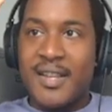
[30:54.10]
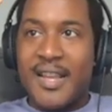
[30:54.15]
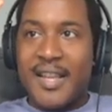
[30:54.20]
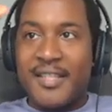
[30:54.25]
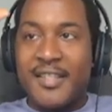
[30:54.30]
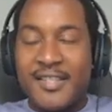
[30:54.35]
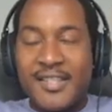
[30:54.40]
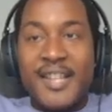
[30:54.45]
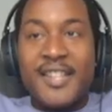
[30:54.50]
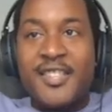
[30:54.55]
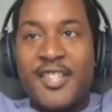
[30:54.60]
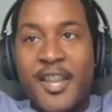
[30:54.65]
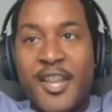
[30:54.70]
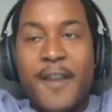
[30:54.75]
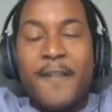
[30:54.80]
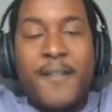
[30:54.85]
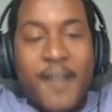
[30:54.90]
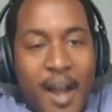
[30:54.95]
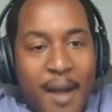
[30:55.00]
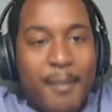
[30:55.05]
this
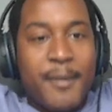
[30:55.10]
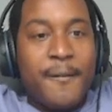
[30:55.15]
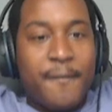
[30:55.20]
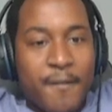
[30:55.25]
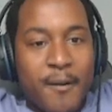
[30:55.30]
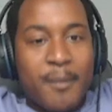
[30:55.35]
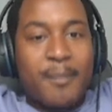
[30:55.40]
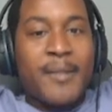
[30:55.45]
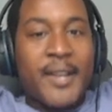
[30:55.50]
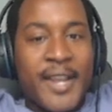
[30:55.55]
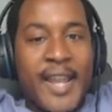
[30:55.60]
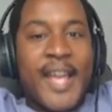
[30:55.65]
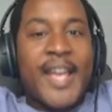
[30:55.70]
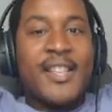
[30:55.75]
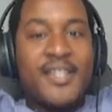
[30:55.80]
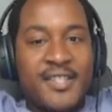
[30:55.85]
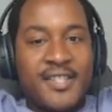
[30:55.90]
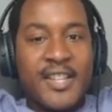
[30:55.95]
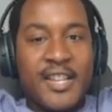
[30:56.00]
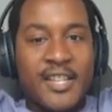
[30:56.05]
idea of coming from like
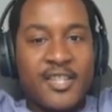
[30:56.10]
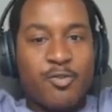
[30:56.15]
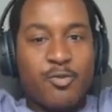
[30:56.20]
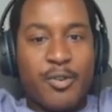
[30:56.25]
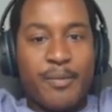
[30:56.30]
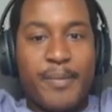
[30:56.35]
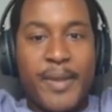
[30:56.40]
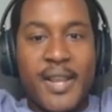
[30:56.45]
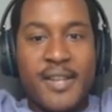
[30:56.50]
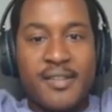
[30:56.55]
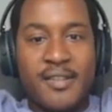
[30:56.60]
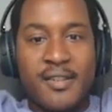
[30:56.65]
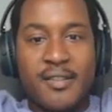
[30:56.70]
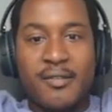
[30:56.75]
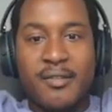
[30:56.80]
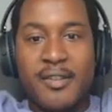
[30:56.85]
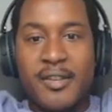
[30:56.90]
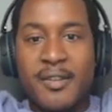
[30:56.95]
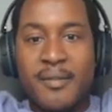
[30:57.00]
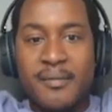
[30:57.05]
ancestry.
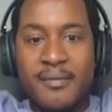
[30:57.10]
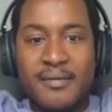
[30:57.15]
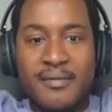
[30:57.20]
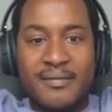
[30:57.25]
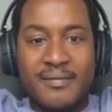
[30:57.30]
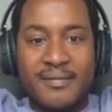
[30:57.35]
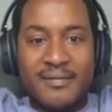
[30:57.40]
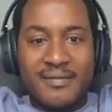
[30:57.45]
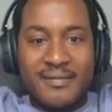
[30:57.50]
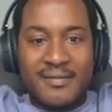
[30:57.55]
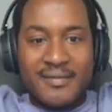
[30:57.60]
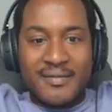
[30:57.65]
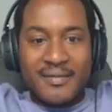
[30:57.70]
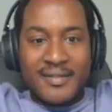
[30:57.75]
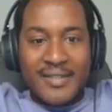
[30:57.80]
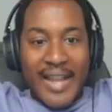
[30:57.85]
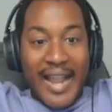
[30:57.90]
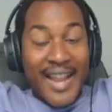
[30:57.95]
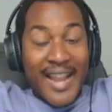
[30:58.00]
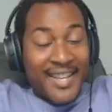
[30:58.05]
Basically,
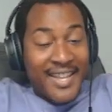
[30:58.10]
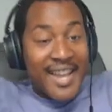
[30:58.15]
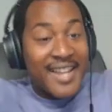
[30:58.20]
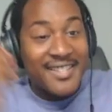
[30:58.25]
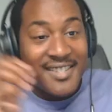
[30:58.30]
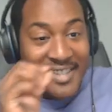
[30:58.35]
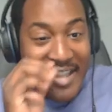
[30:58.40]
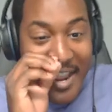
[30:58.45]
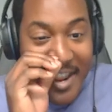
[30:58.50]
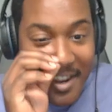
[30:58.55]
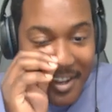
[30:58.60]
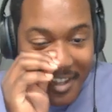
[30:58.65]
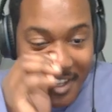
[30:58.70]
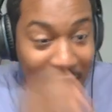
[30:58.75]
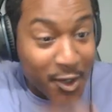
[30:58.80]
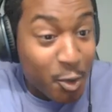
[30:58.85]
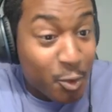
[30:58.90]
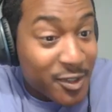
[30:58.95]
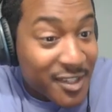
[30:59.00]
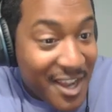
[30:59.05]
I can't say it.
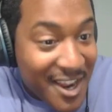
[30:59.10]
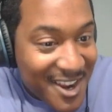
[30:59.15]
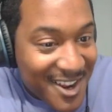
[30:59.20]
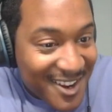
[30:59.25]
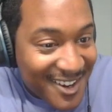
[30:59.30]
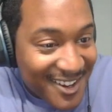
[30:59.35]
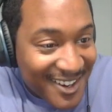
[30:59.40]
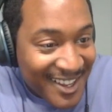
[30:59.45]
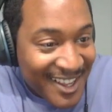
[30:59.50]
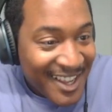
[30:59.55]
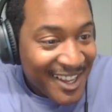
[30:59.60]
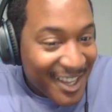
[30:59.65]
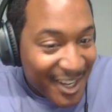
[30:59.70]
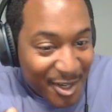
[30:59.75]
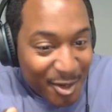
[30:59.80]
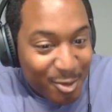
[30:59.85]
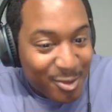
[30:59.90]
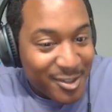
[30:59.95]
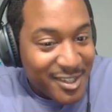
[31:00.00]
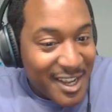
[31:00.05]
Can you say it?
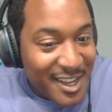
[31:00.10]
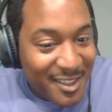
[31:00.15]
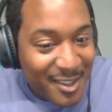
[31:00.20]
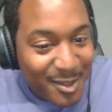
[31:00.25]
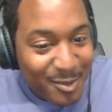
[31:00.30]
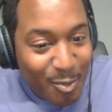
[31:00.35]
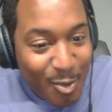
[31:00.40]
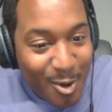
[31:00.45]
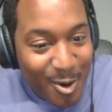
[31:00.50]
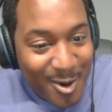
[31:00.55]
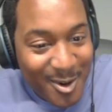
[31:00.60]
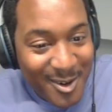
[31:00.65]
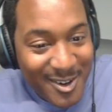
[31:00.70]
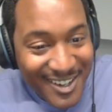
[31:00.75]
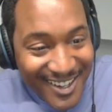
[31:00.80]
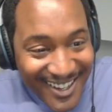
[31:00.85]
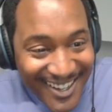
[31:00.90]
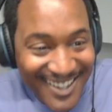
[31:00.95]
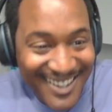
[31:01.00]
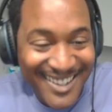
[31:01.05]
Can you say this word?
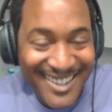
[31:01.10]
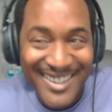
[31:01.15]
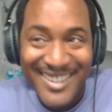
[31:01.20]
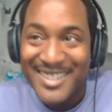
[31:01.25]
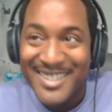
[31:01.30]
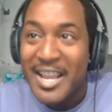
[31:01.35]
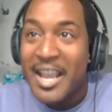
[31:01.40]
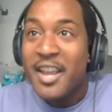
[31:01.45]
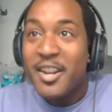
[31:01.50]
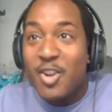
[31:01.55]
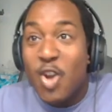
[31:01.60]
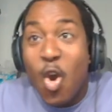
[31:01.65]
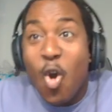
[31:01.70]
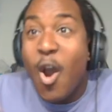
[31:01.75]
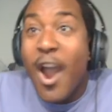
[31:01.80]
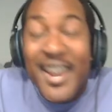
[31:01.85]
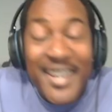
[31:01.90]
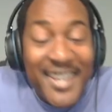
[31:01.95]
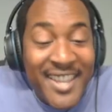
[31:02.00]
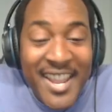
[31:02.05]

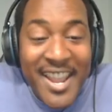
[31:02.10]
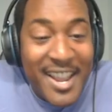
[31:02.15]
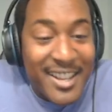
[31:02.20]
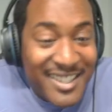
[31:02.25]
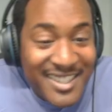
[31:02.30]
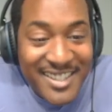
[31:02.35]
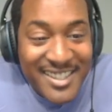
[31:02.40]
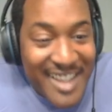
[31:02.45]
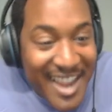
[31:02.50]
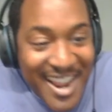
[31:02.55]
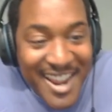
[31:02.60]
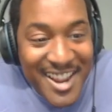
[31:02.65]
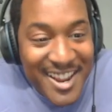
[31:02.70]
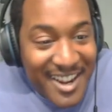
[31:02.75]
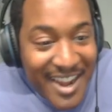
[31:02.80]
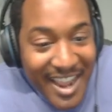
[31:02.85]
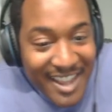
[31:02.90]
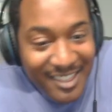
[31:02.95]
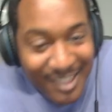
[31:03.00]
No, I can't say it. I